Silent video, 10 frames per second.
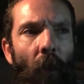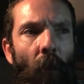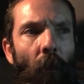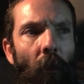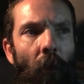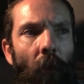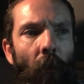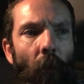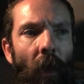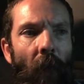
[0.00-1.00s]
or
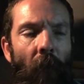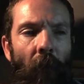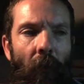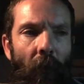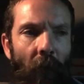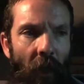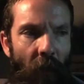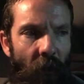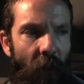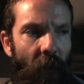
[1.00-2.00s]
whatever,
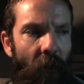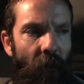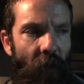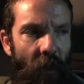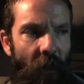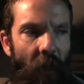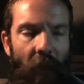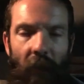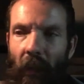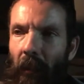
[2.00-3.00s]
and just
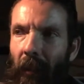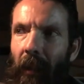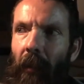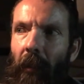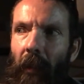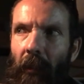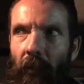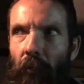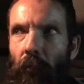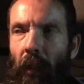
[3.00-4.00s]
exist, and let
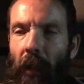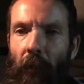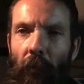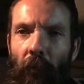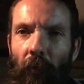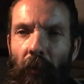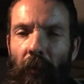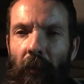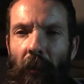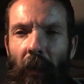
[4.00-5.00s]
this great
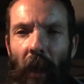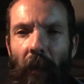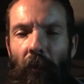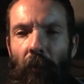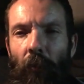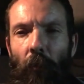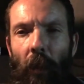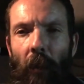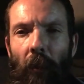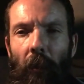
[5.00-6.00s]
universe guide you
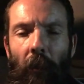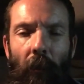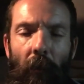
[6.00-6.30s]
where